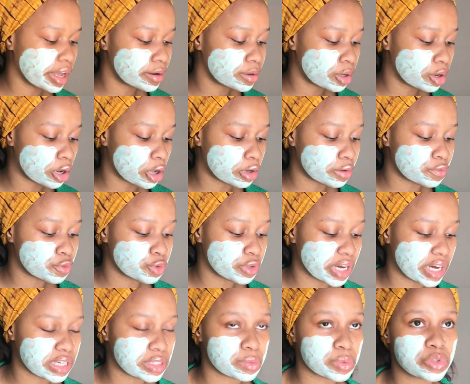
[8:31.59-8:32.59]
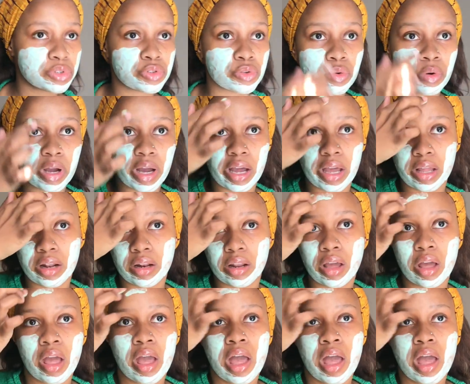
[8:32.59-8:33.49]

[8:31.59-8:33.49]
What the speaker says: And a lot of you guys were so kind,